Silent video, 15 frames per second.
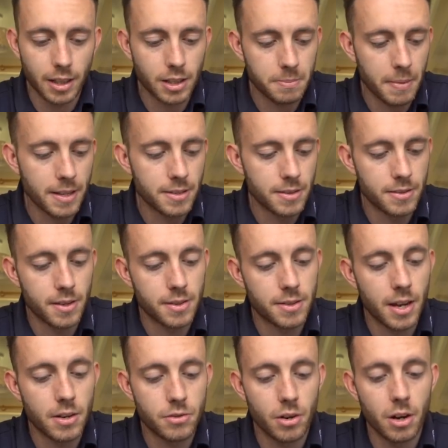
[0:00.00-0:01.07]
expenses,
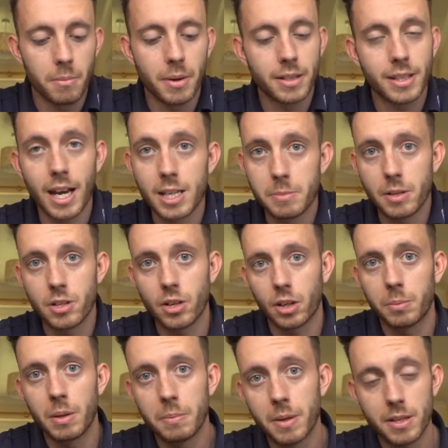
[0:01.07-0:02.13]
etc. My dad's been
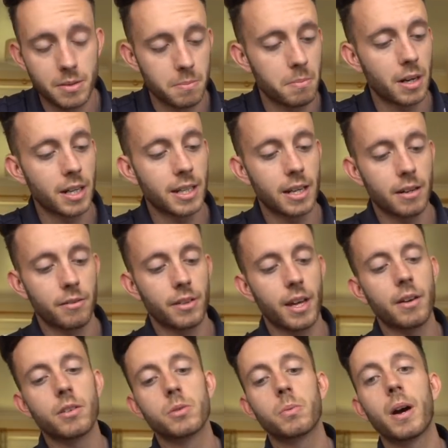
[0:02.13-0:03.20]
chucking me bits of money here and
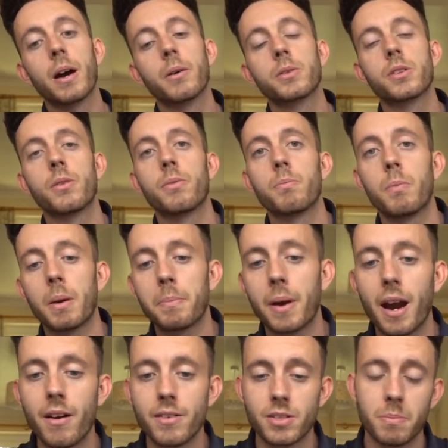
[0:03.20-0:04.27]
there as well. So my
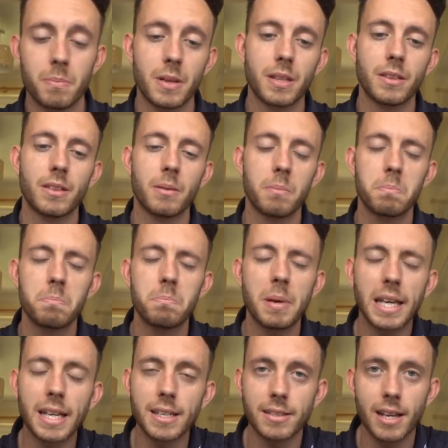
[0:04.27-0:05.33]
parents have been the
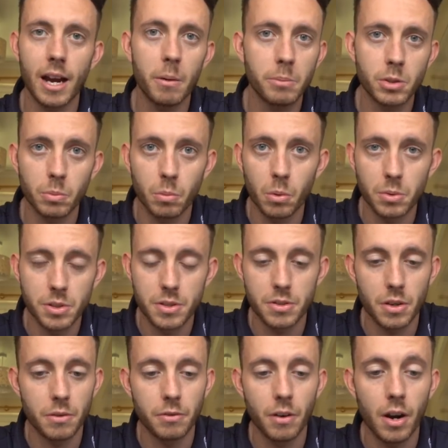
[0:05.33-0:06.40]
biggest help towards this
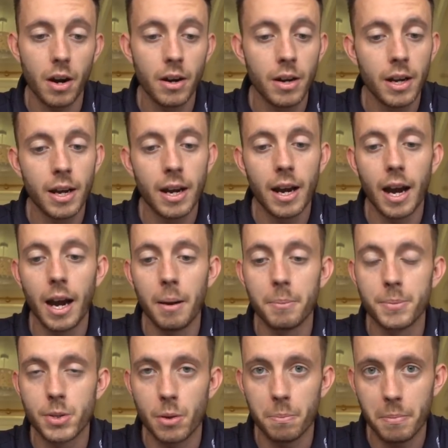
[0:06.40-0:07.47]
so far. Um,
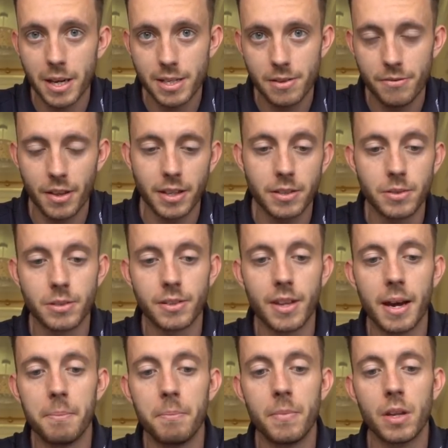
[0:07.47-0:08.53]
so a massive thank you to
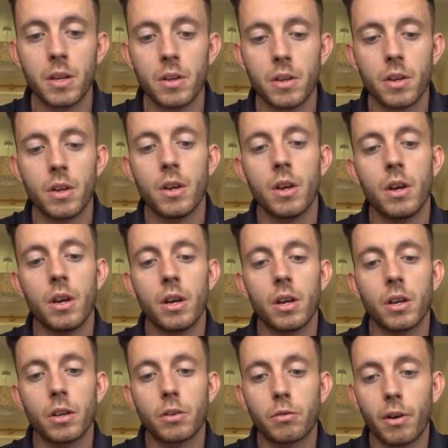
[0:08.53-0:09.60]
them.
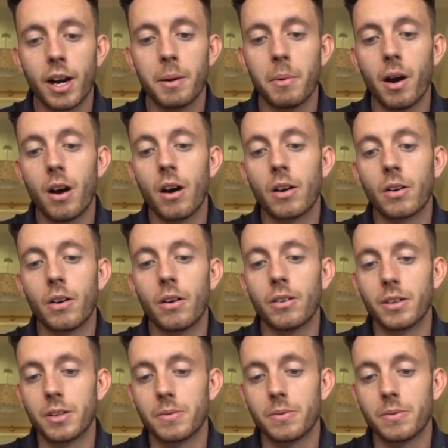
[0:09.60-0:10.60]
Graham Arnott,